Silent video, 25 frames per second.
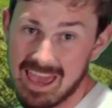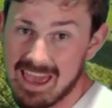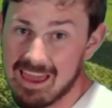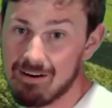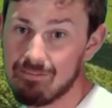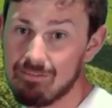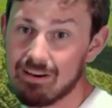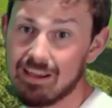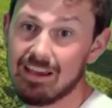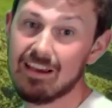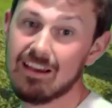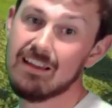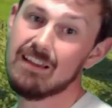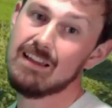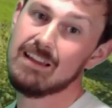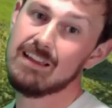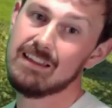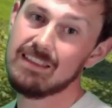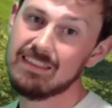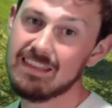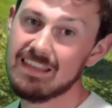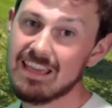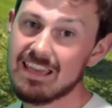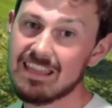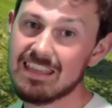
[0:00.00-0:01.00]
area,
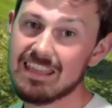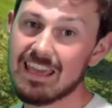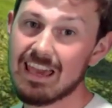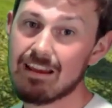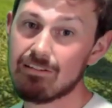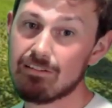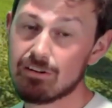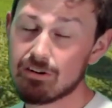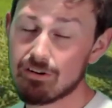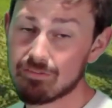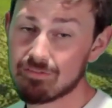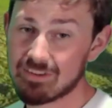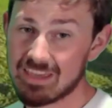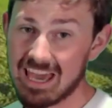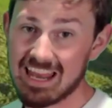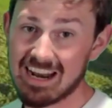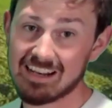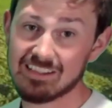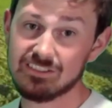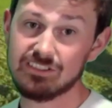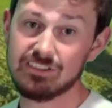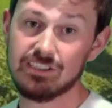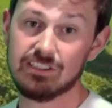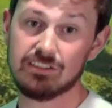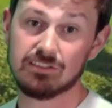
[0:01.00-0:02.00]
near the area of
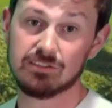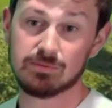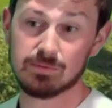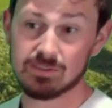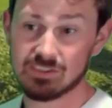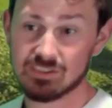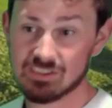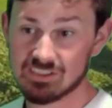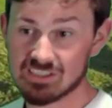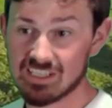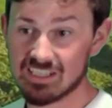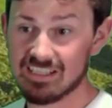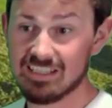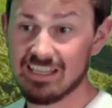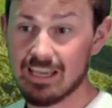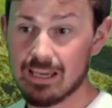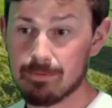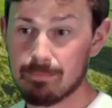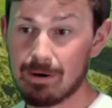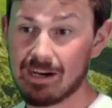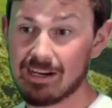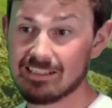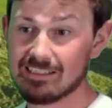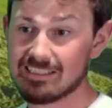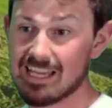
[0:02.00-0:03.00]
Galashiels, which is a
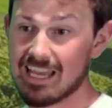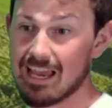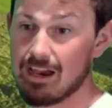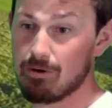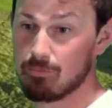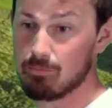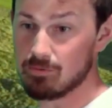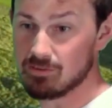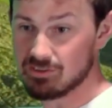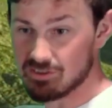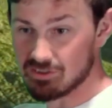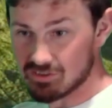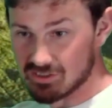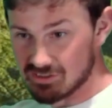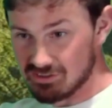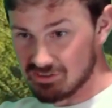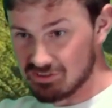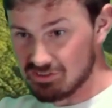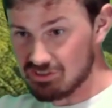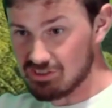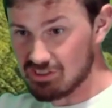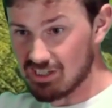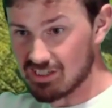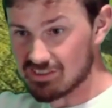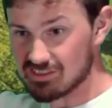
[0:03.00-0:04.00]
nearby town, which you can
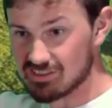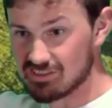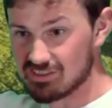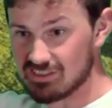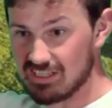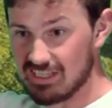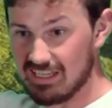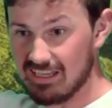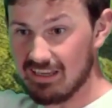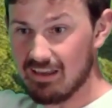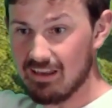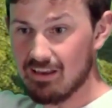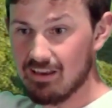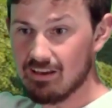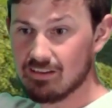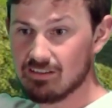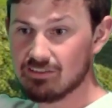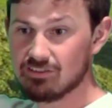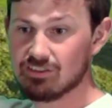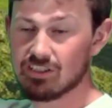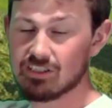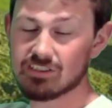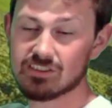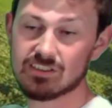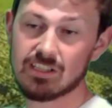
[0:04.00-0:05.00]
just see
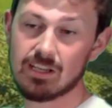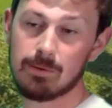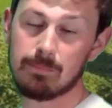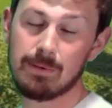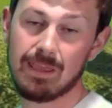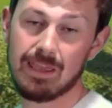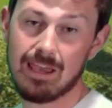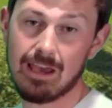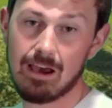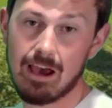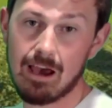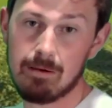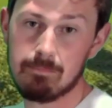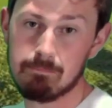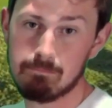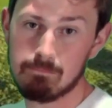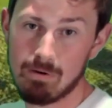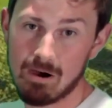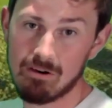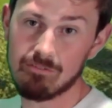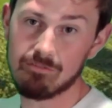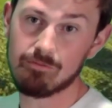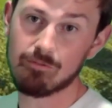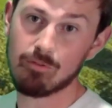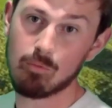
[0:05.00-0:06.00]
just up here
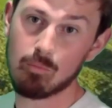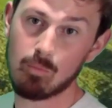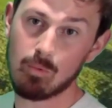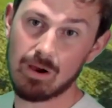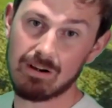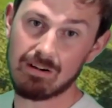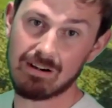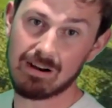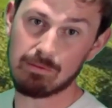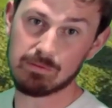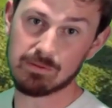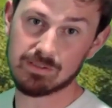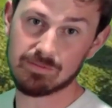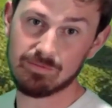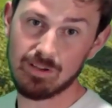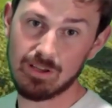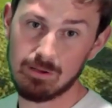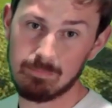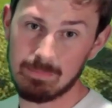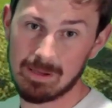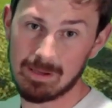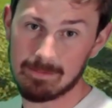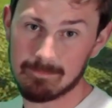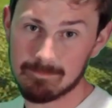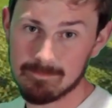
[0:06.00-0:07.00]
above where I was
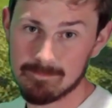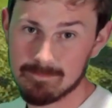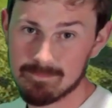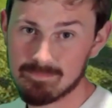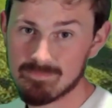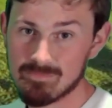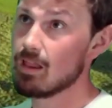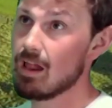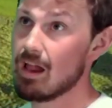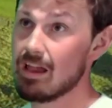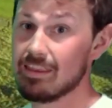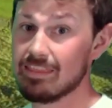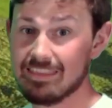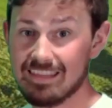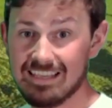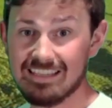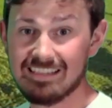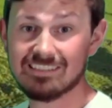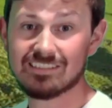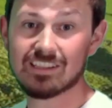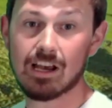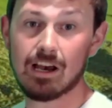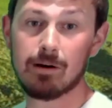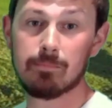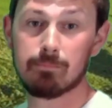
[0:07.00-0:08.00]
filming. And
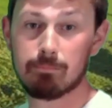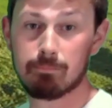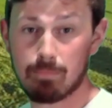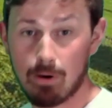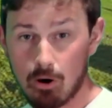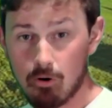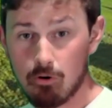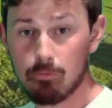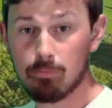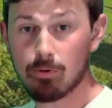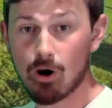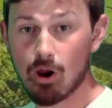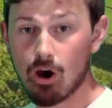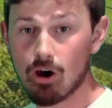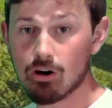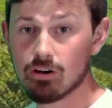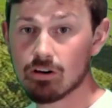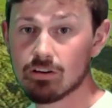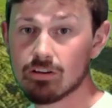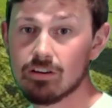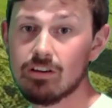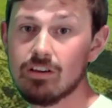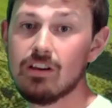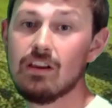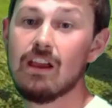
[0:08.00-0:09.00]
these are Bow Broch
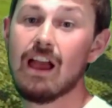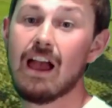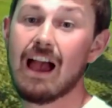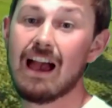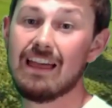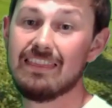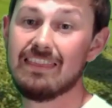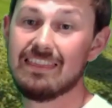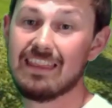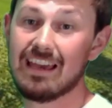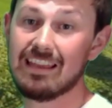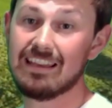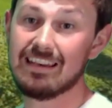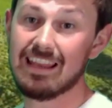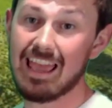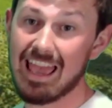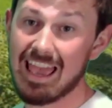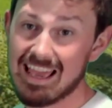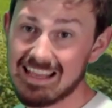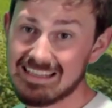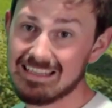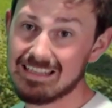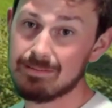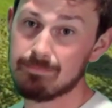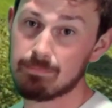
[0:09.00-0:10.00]
and then
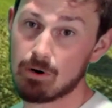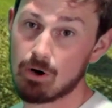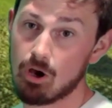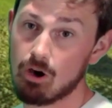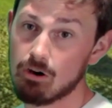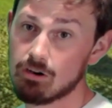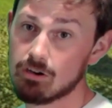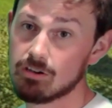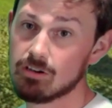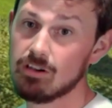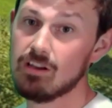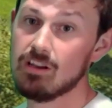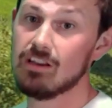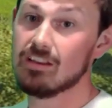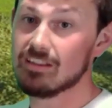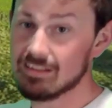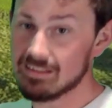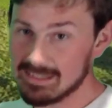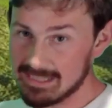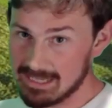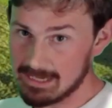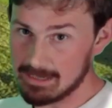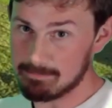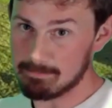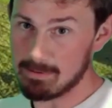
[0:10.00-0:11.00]
Edinbroch
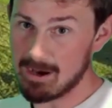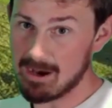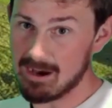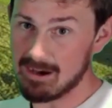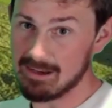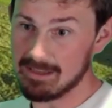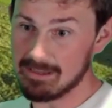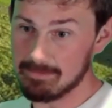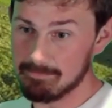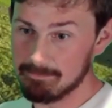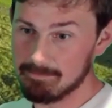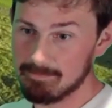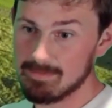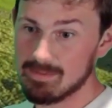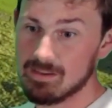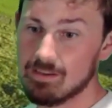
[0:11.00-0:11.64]
nearby.